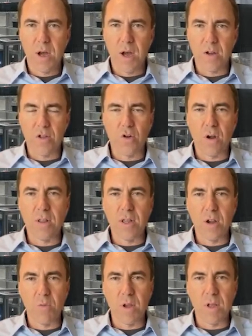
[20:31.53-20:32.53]

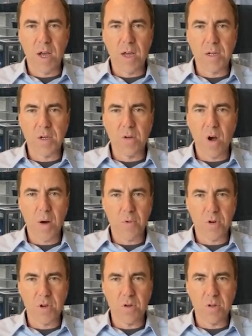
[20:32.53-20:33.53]
jointly realize new
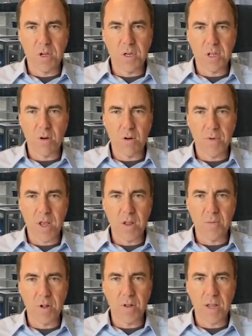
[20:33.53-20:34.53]
opportunities that are
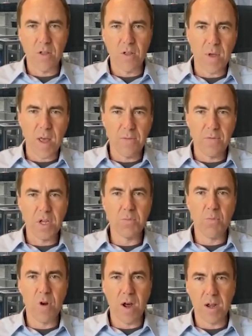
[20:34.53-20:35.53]
available now that we have this
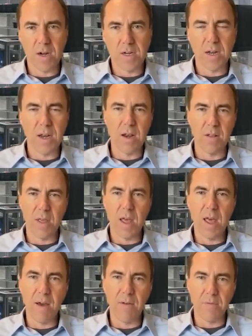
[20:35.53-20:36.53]
product and they
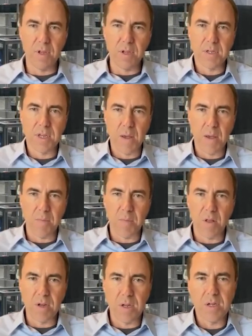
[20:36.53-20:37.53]
have these
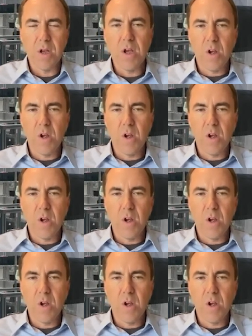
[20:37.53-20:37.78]
capabilities.